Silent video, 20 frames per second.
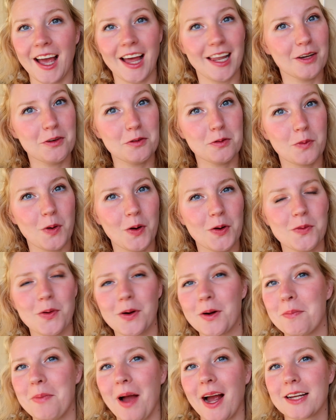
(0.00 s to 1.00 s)
Hello everyone,
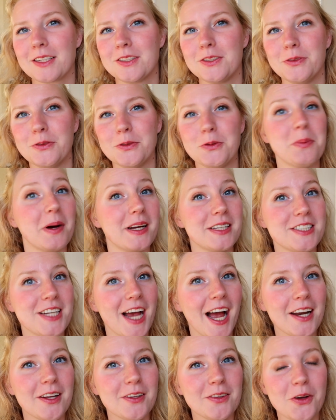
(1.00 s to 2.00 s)
welcome back to my
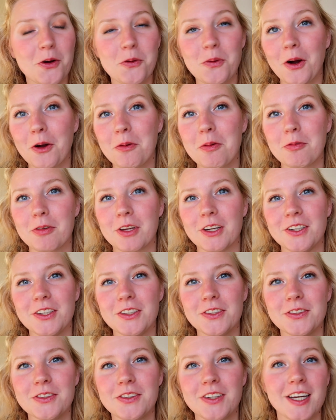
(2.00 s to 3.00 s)
channel, or welcome if you're
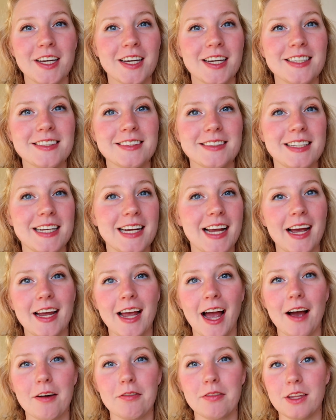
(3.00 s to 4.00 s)
new. Today I
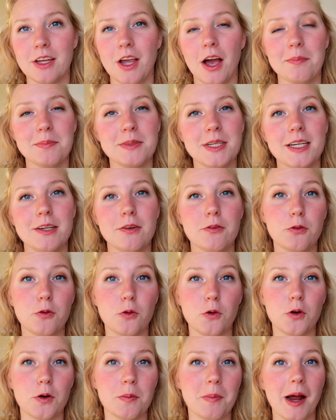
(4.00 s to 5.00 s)
have the update
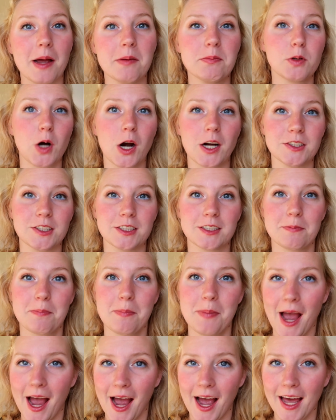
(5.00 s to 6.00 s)
for my project
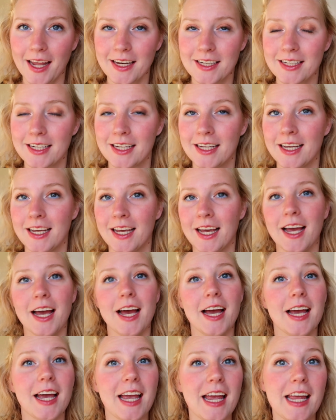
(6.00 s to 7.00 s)
Pan.
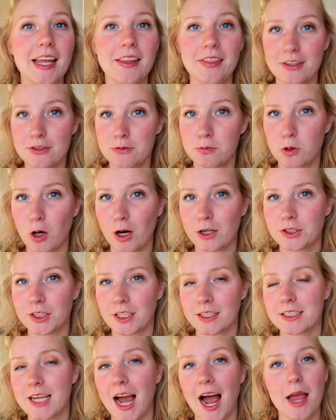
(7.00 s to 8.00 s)
In this
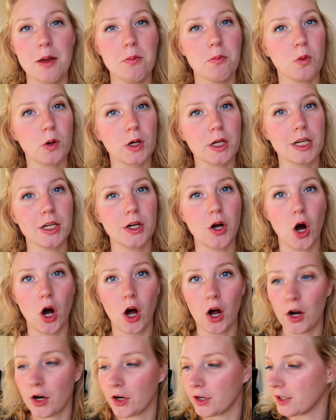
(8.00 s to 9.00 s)
project I'm working
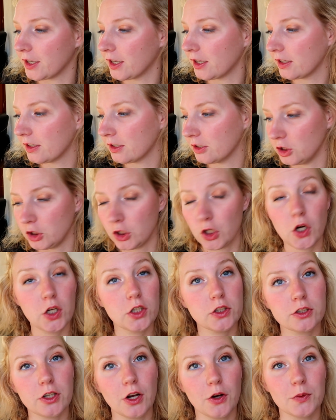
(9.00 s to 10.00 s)
on
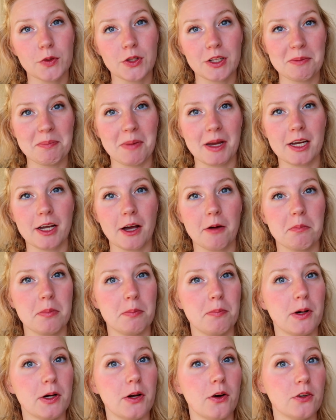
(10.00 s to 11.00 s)
not only makeup
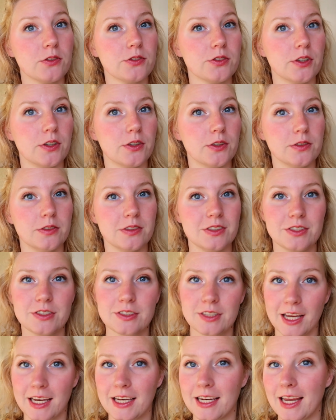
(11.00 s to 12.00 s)
but also
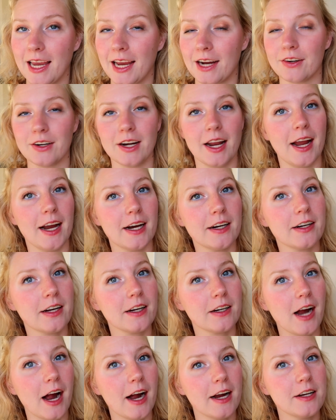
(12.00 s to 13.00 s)
skincare and hair
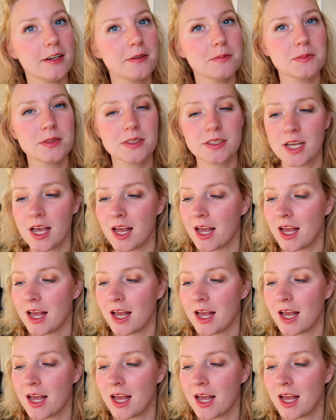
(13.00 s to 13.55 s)
care items,